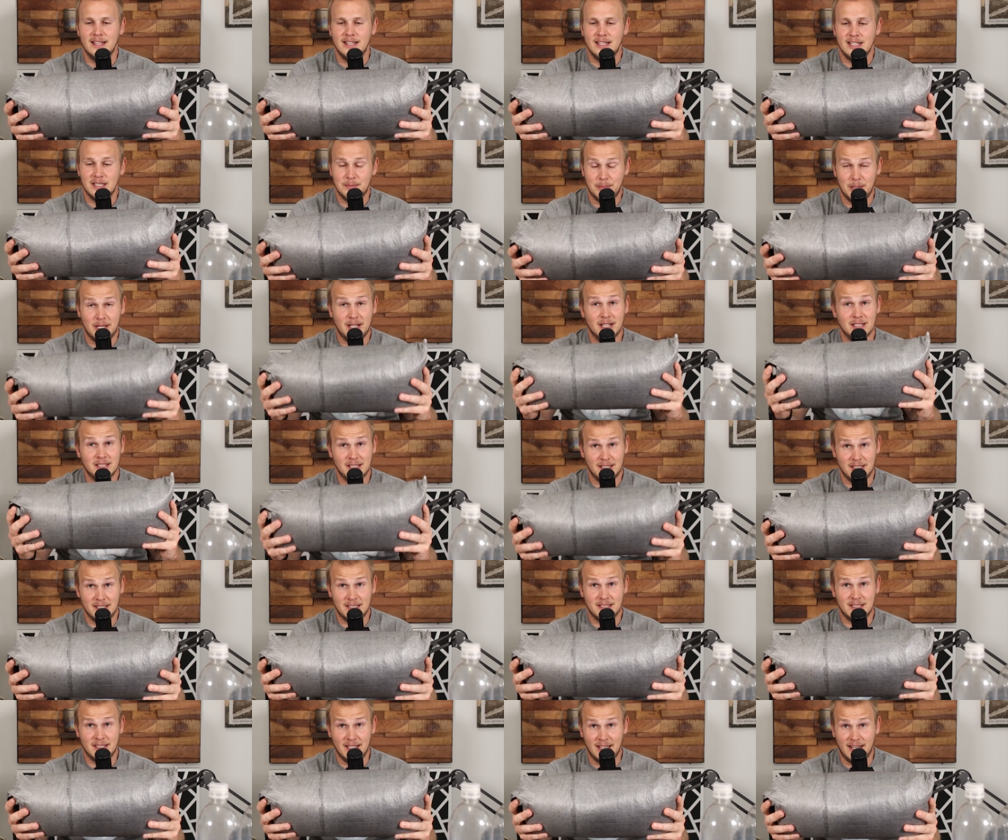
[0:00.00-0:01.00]
is because of
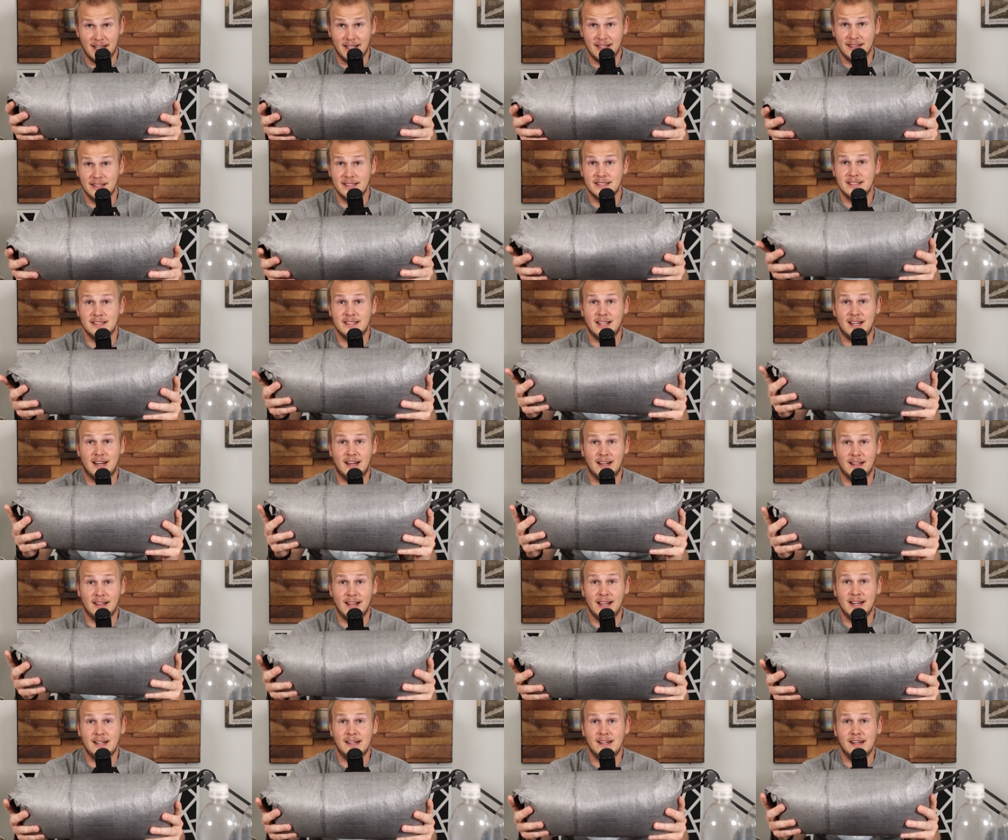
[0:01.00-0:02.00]
this thing. This is an
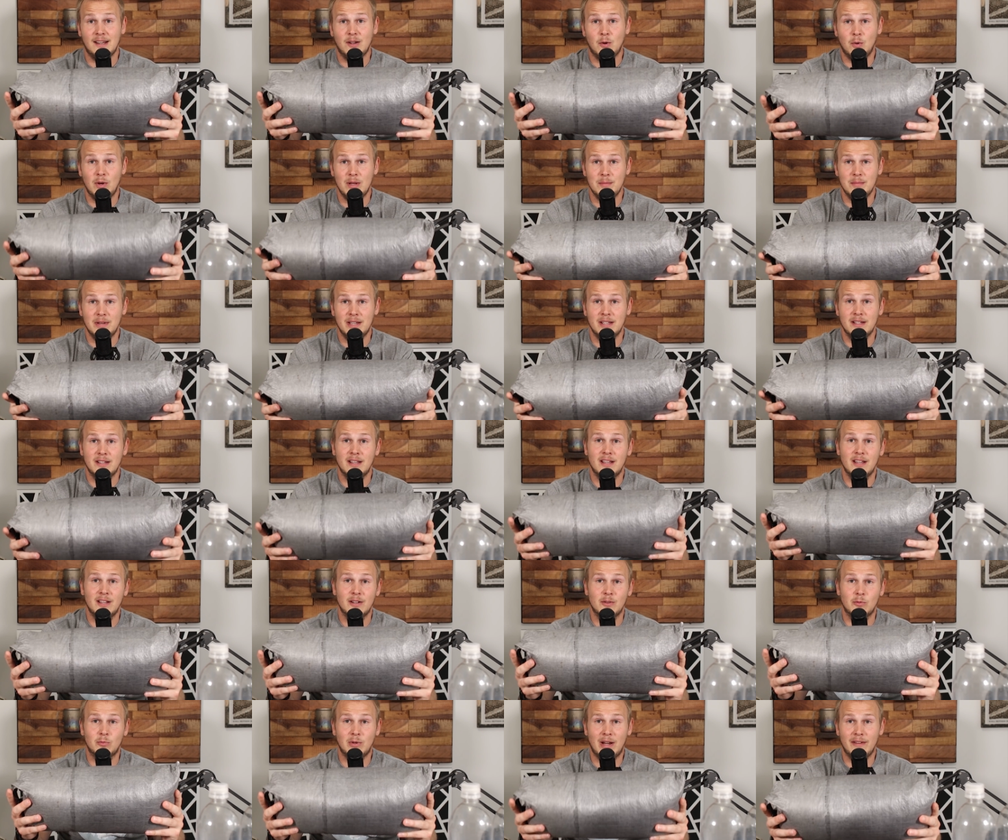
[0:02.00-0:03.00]
Enlightened Equipment
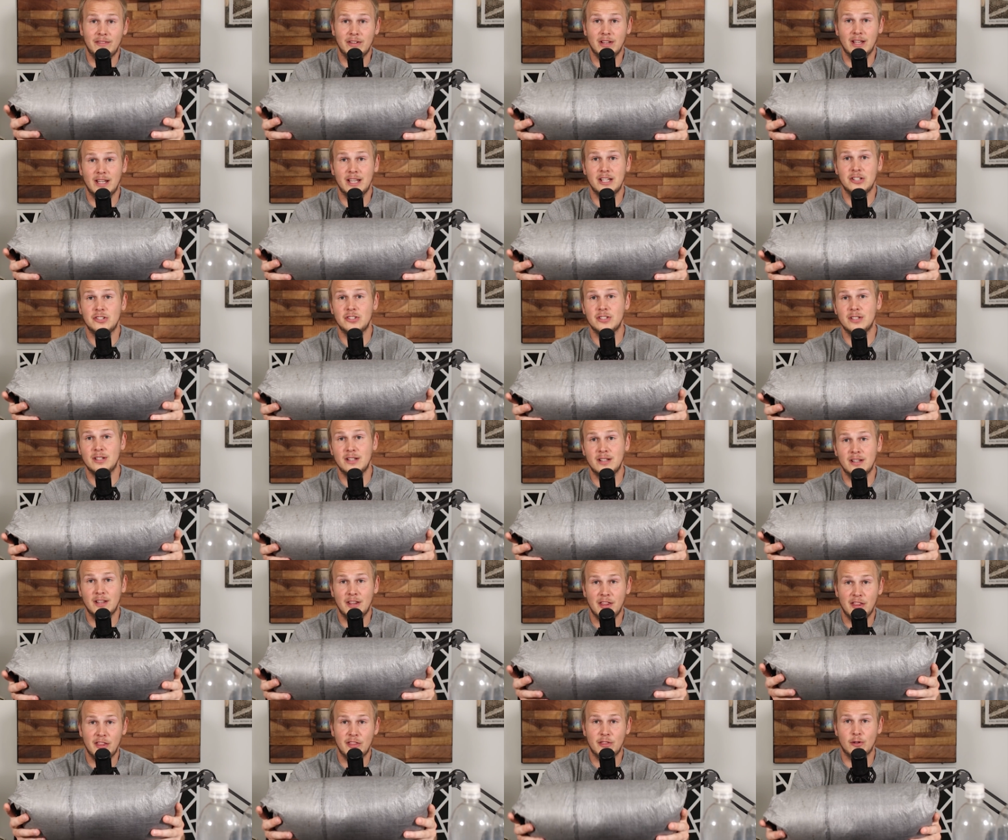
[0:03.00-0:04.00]
Revelation
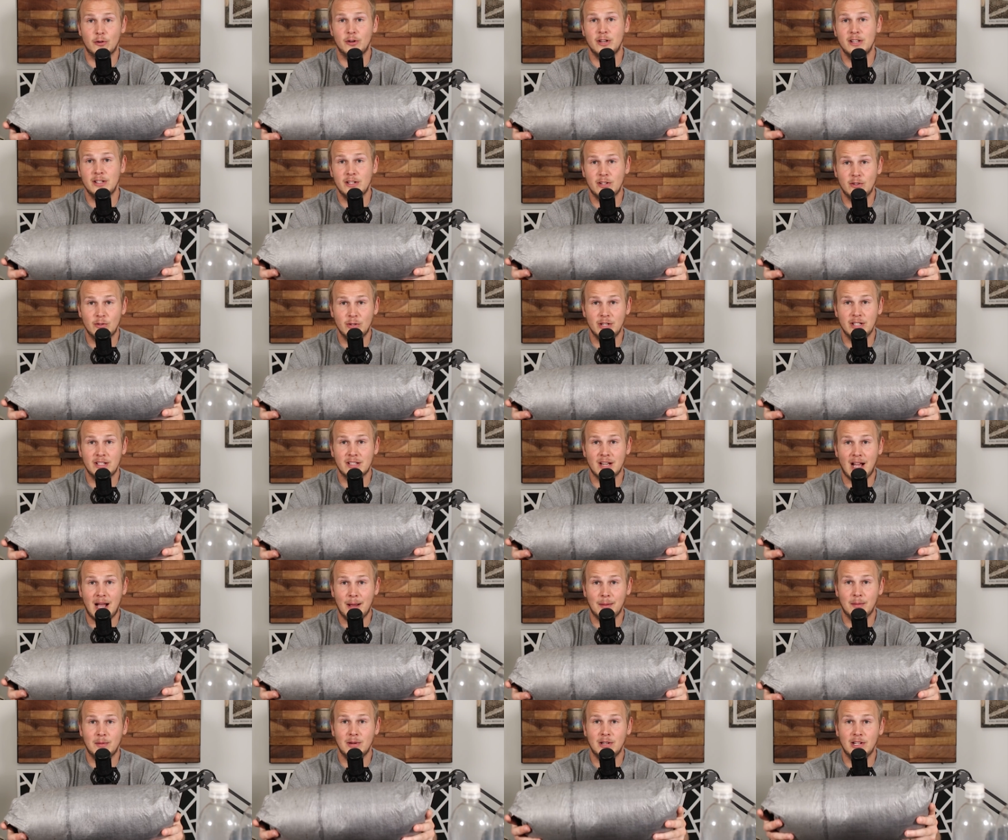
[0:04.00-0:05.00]
30-degree
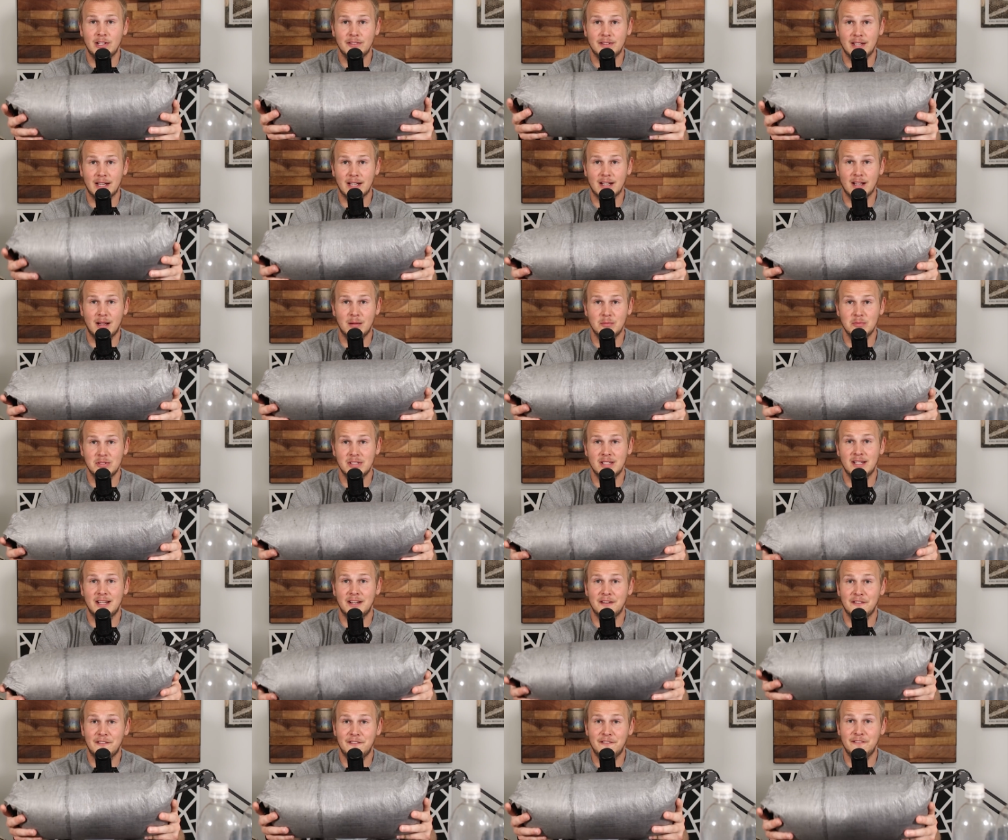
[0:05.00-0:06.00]
top quilt that comes in
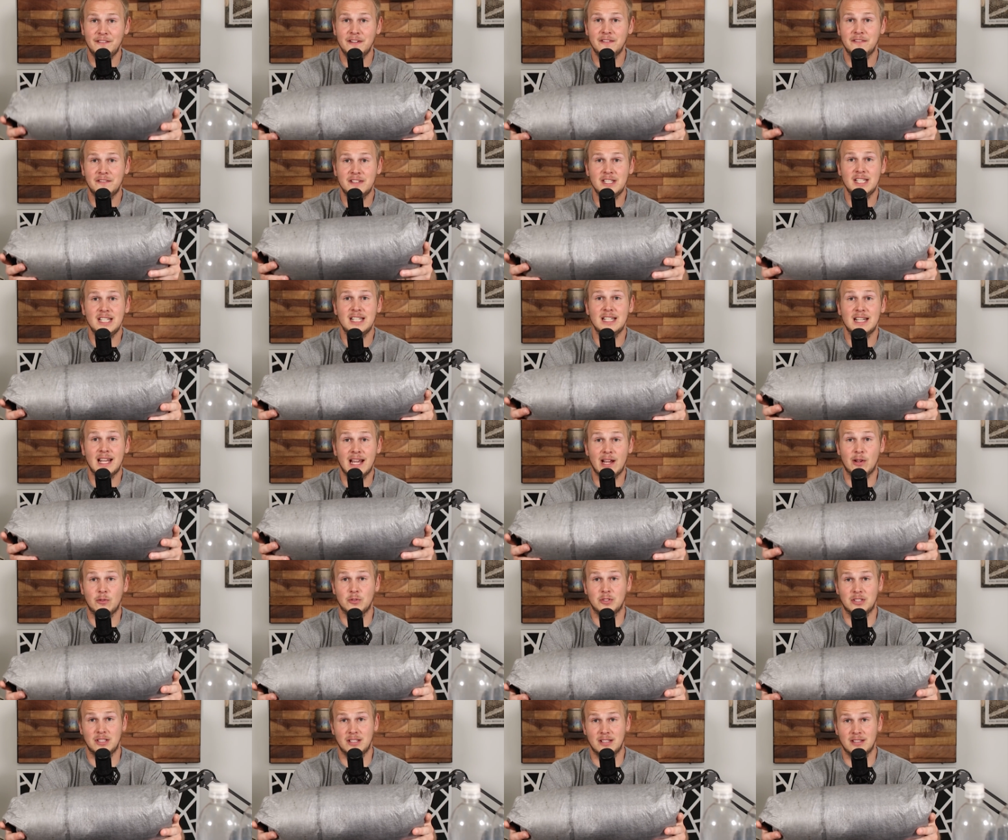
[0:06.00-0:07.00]
at 15
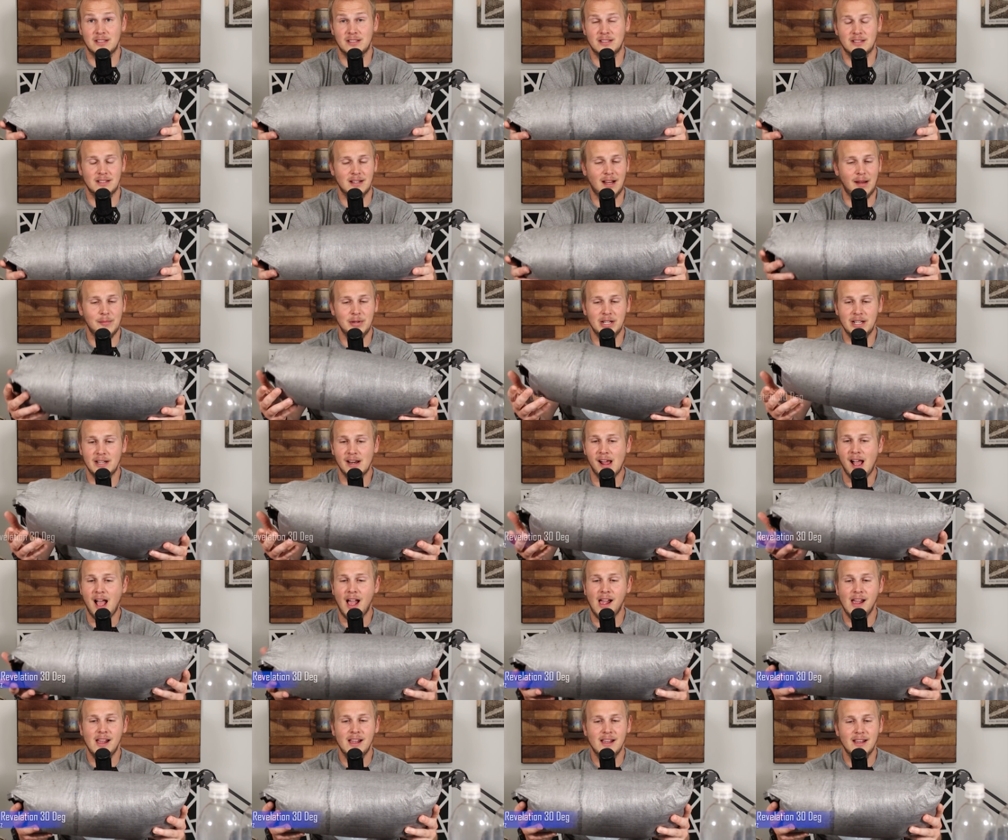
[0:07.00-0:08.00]
ounces. I mean,
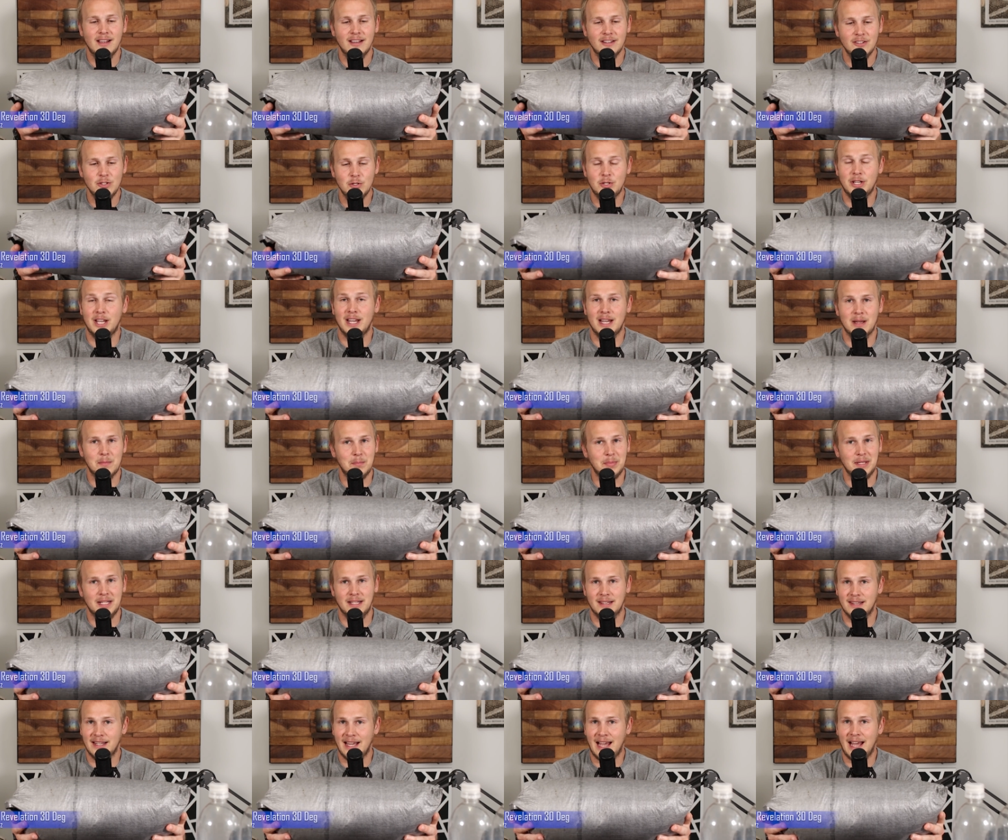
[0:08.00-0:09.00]
you can't
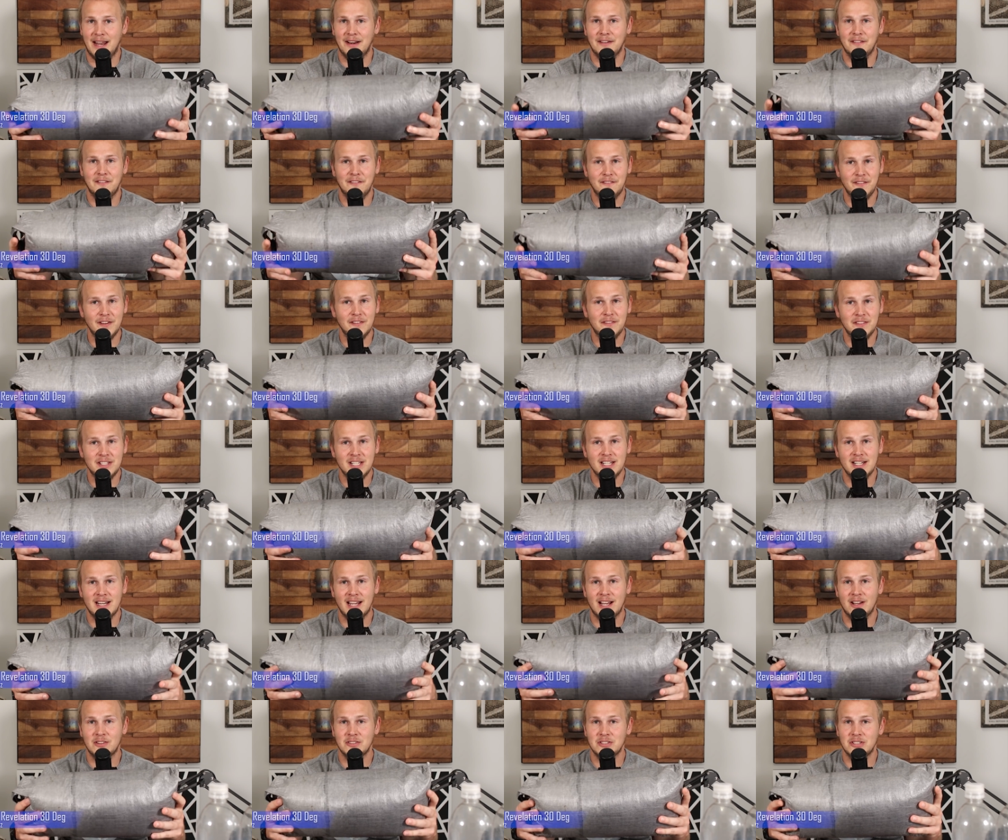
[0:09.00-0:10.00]
beat that. 15
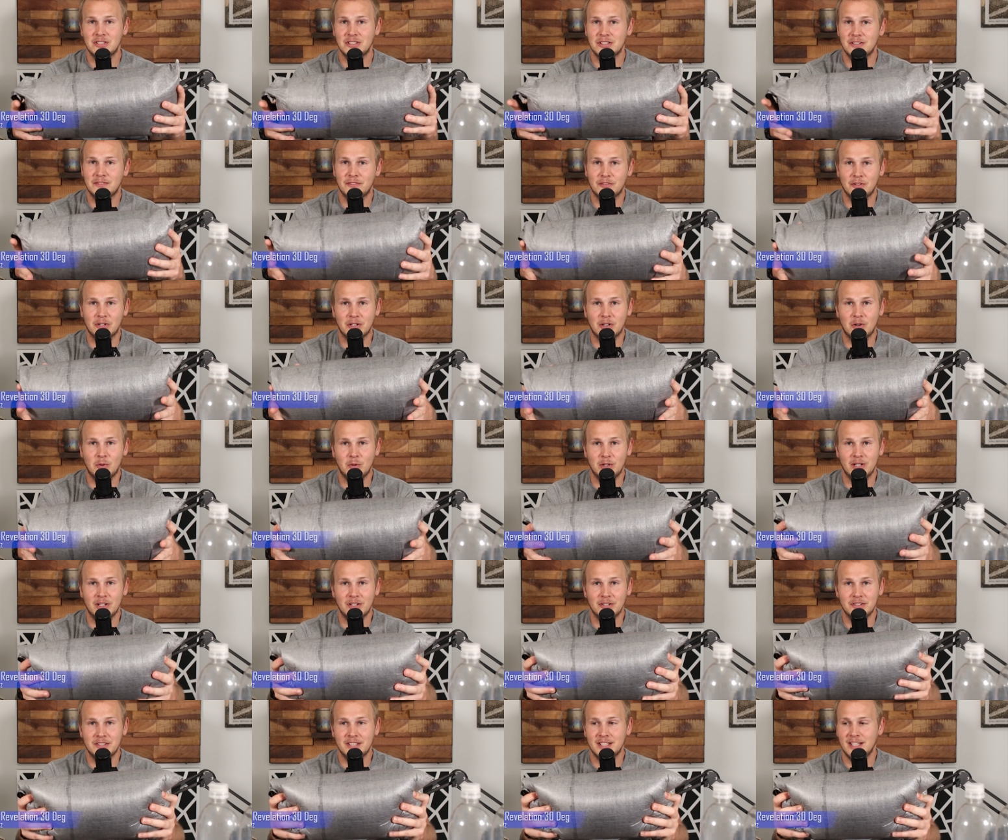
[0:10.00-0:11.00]
ounces for a
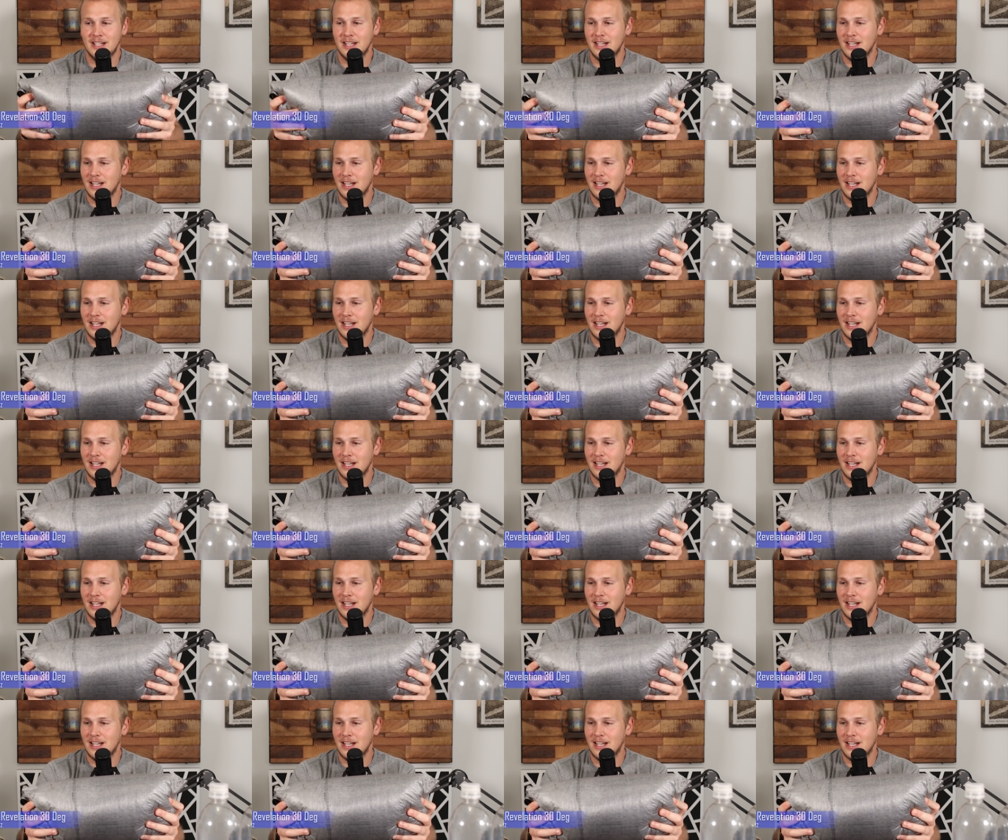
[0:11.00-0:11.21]
quilt.